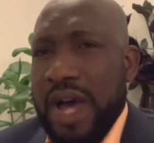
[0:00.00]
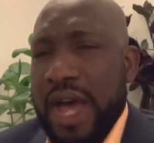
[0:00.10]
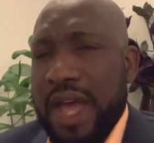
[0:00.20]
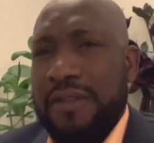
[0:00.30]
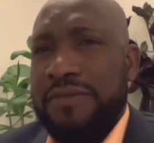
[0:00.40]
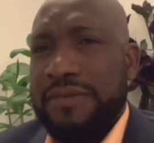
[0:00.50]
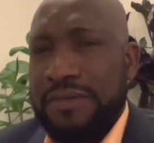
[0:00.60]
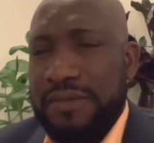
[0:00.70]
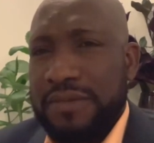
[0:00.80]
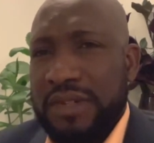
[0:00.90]
I have
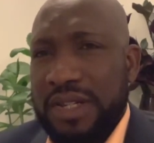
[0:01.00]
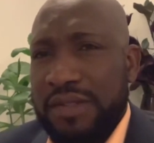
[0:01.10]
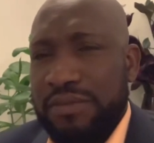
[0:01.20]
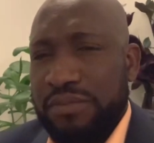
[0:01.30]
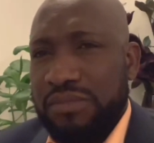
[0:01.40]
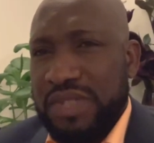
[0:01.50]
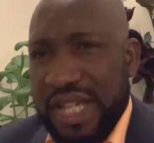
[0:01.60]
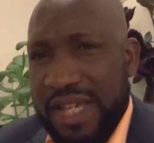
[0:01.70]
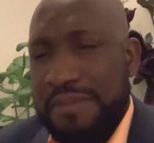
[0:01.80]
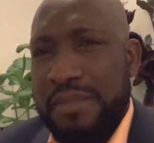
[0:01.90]

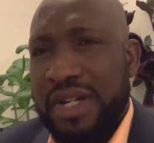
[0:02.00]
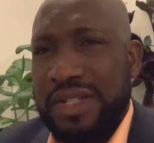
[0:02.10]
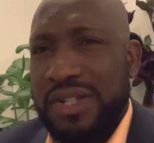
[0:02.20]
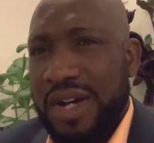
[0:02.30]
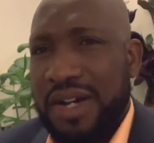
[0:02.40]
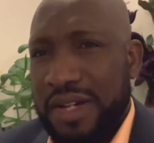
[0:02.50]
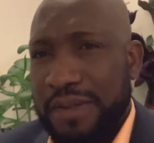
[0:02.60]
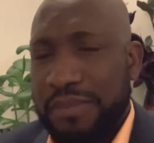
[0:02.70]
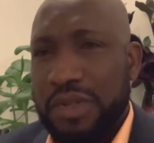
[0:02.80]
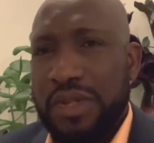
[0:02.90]
taken my
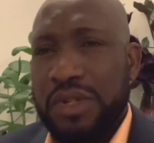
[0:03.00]
time